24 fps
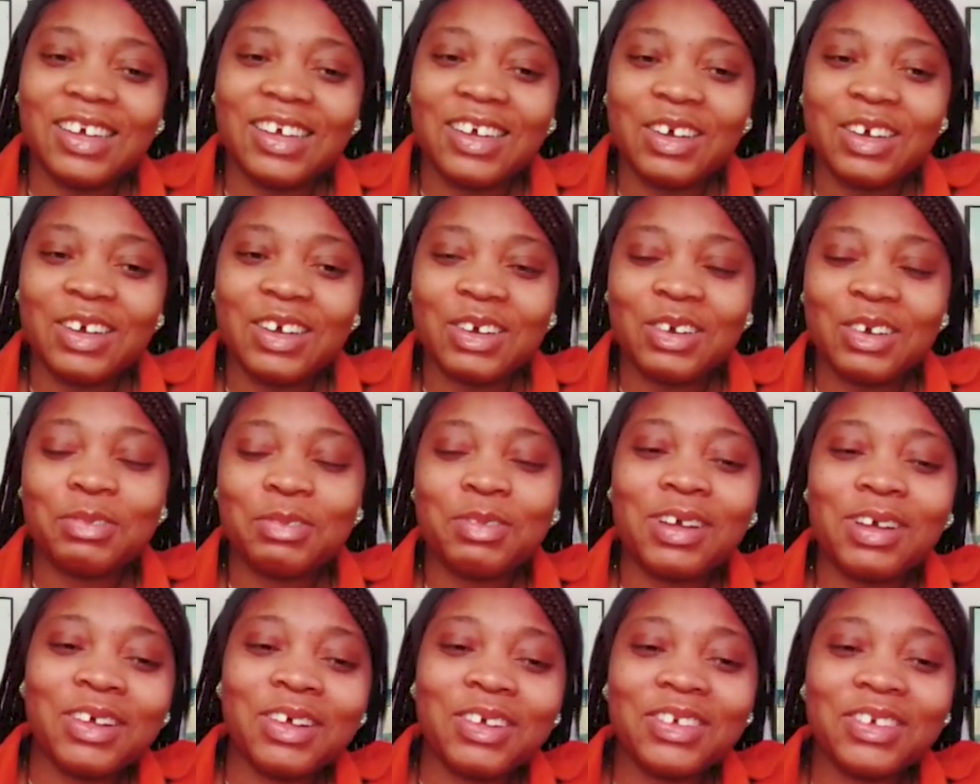
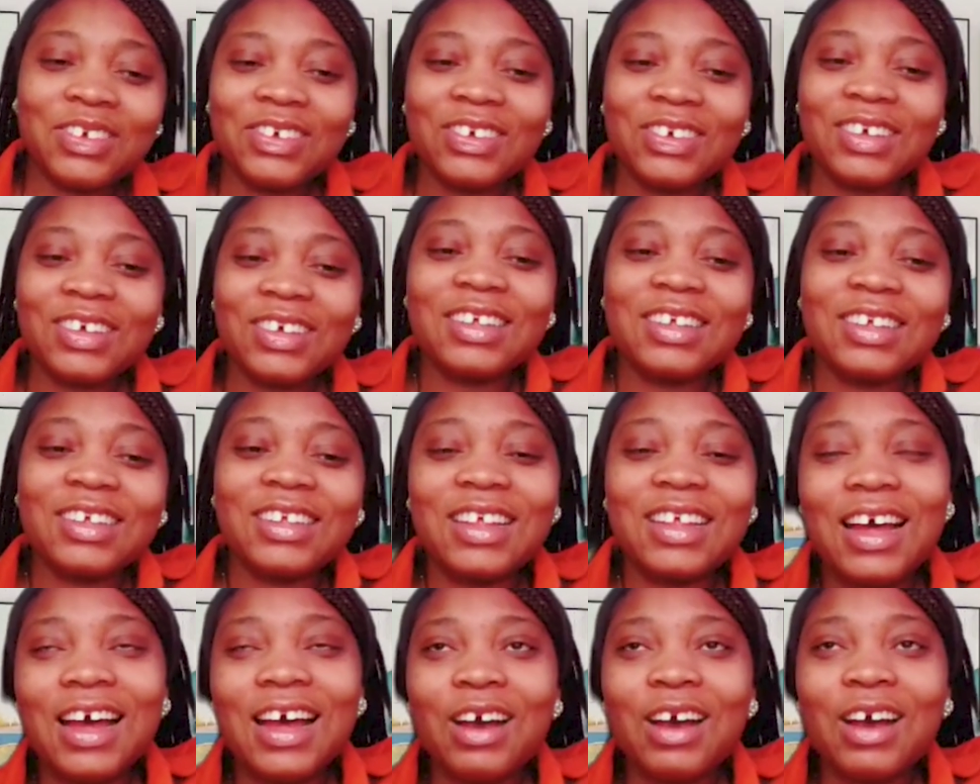Well,
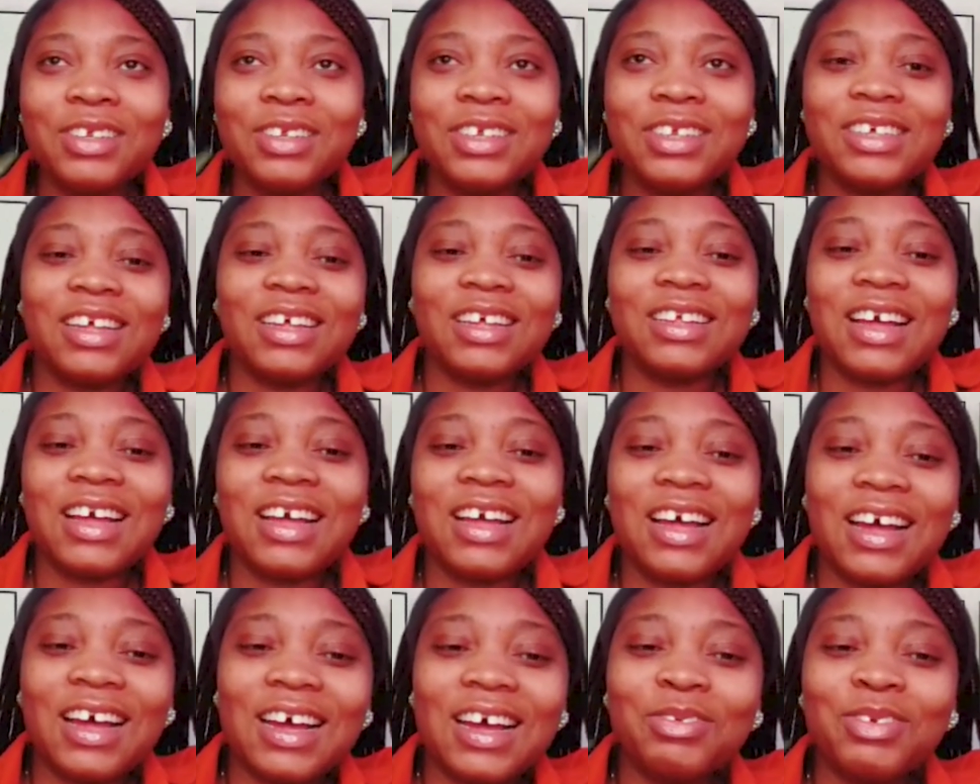I
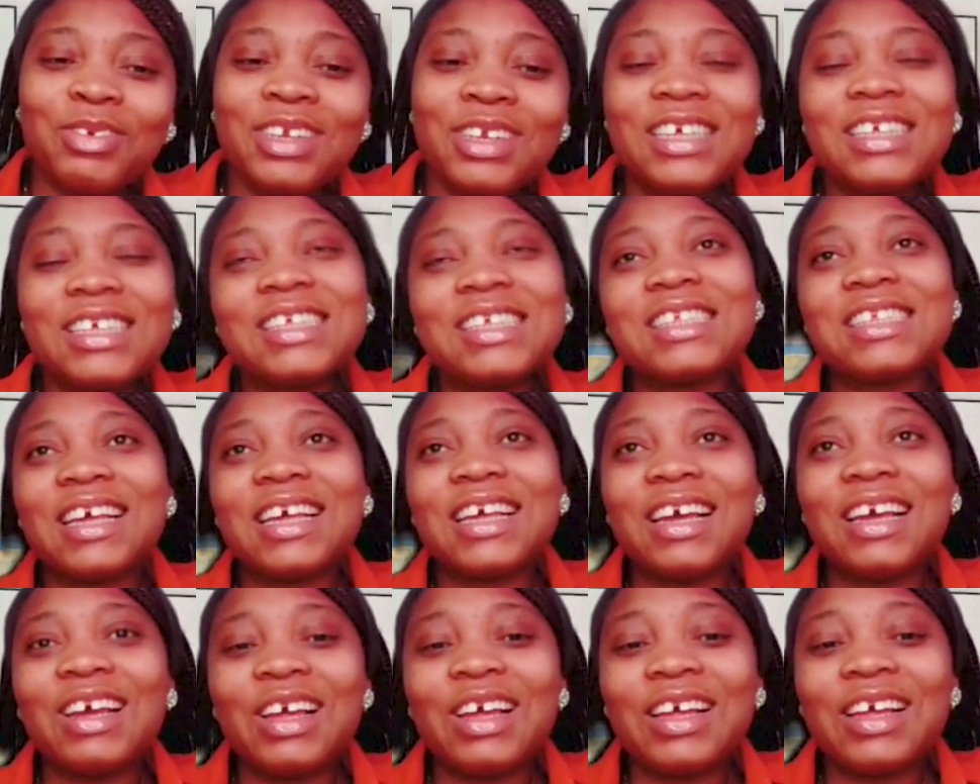wouldn't
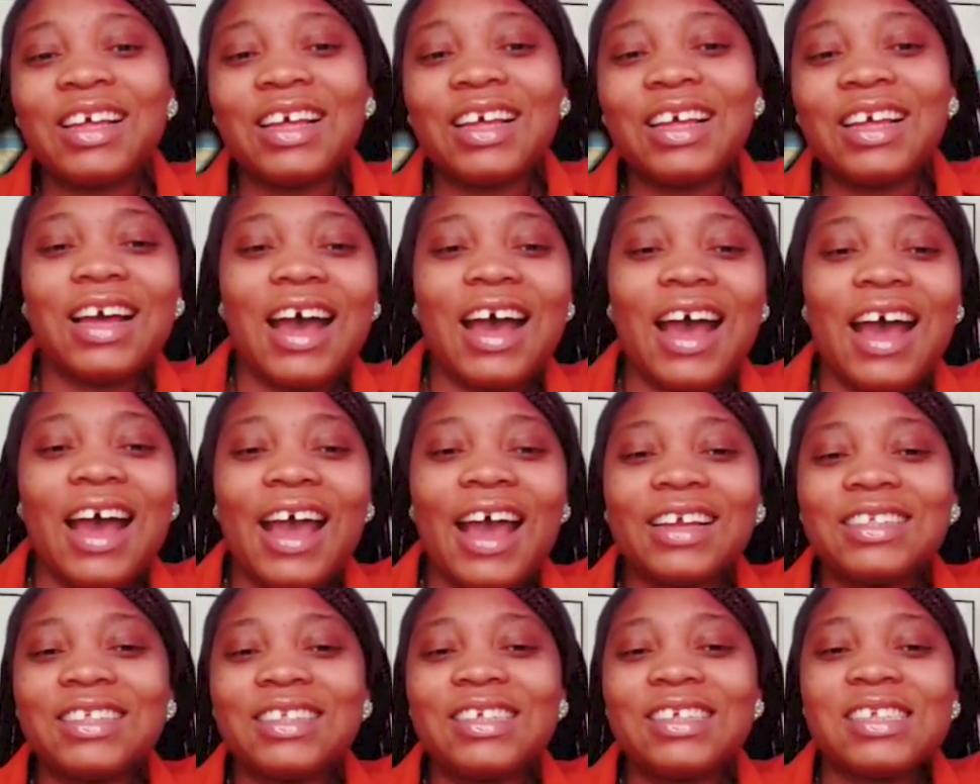say I
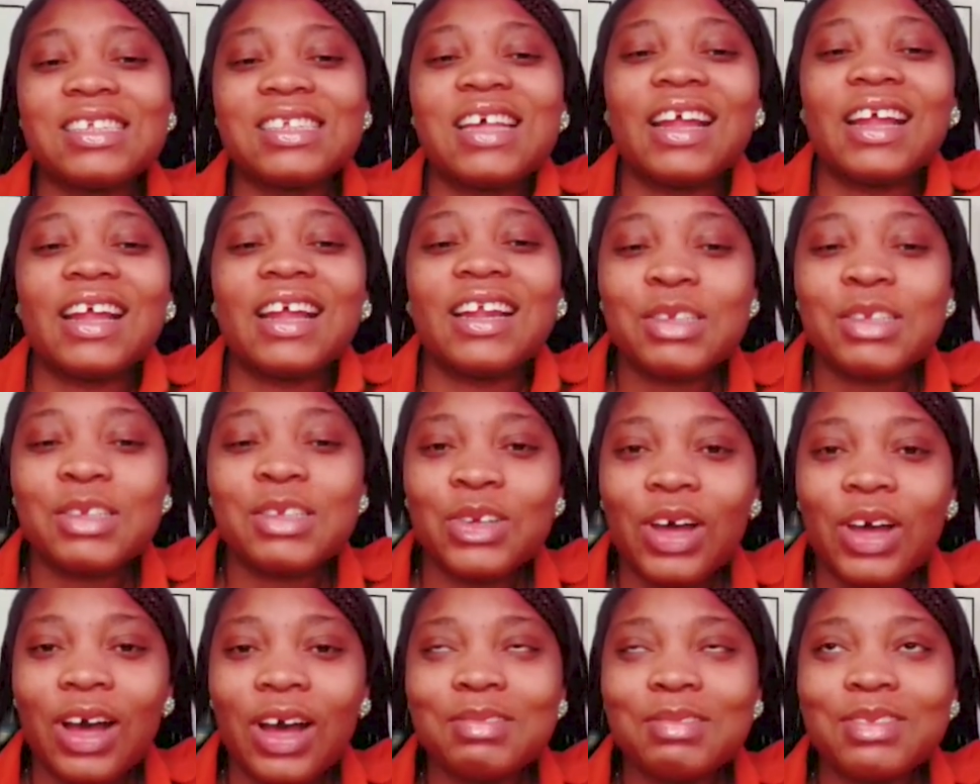decided to
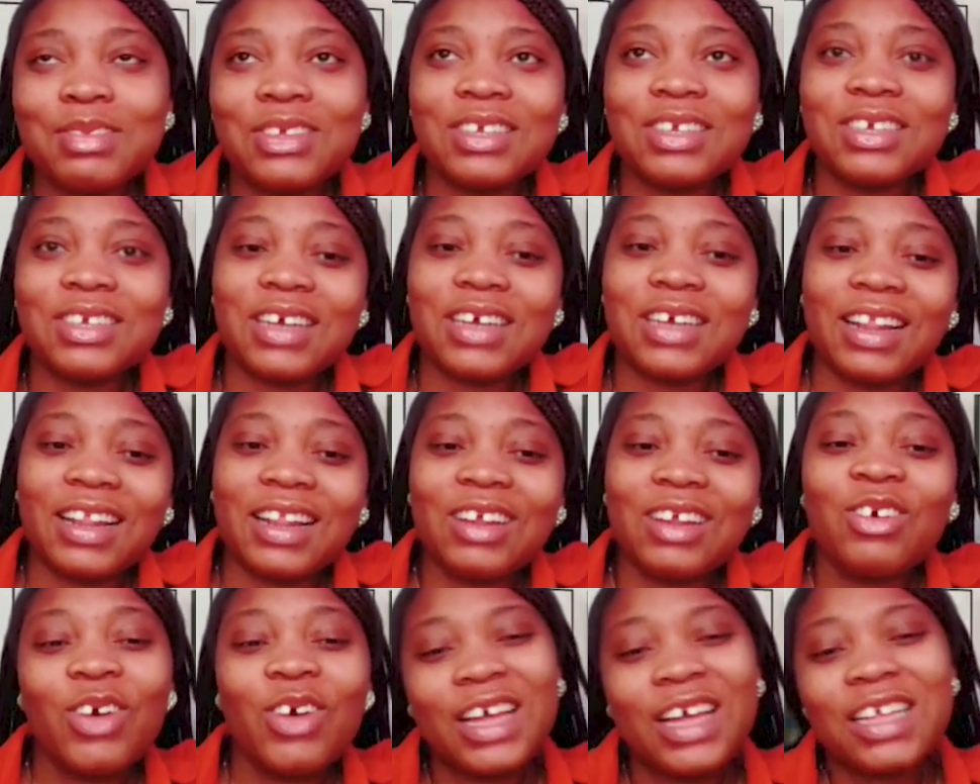come to China.
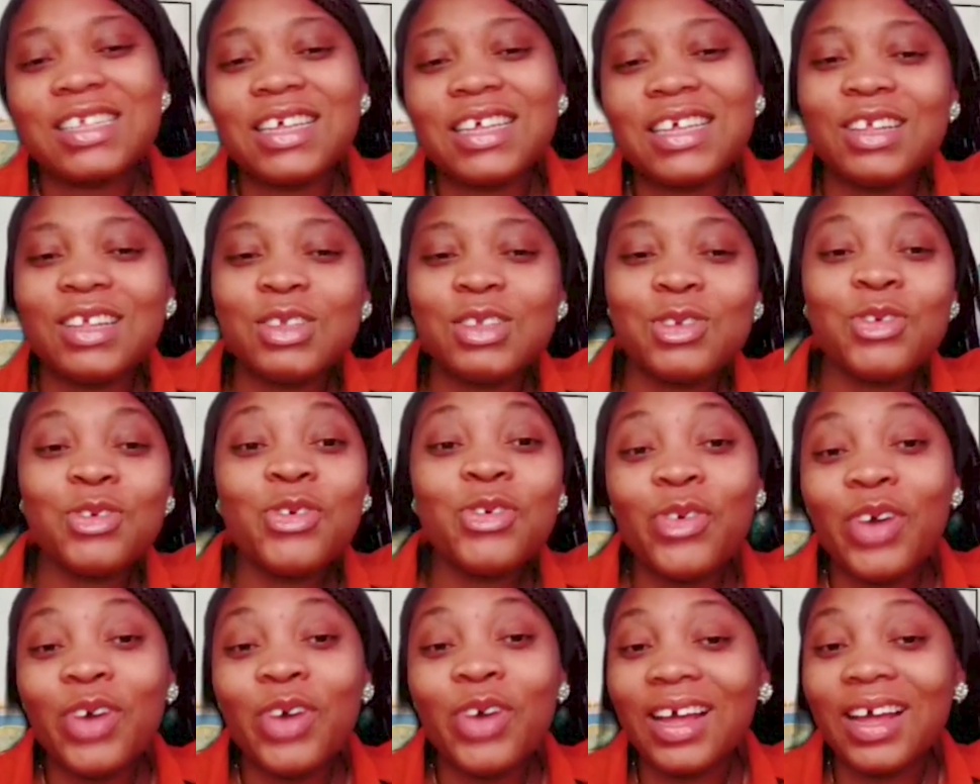Okay, it's a
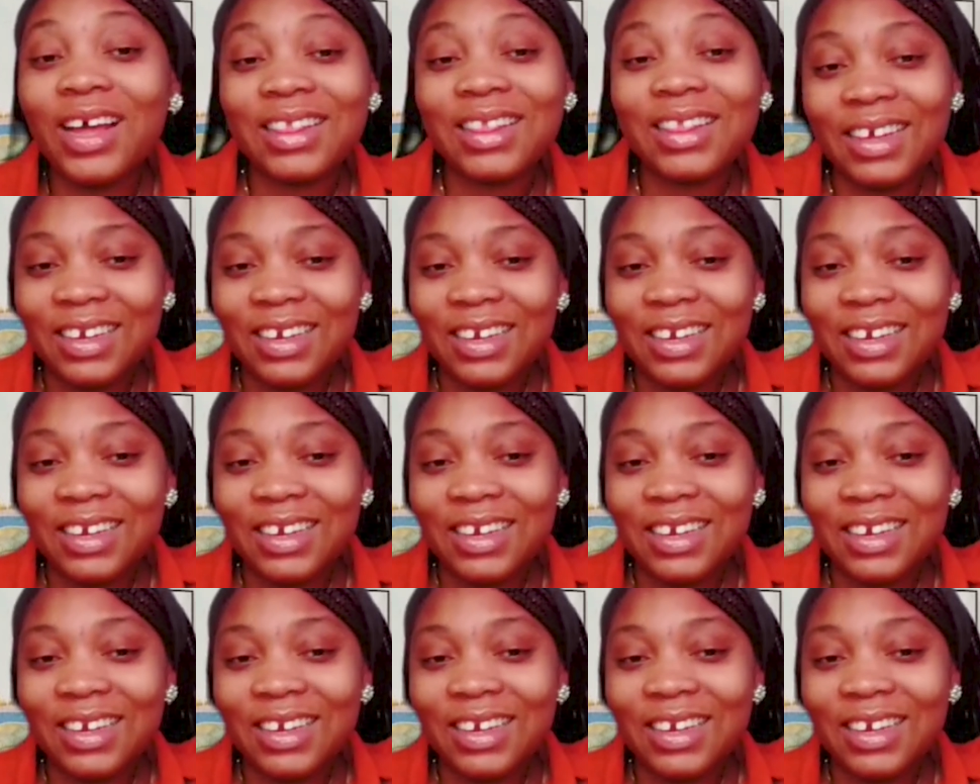two-way thing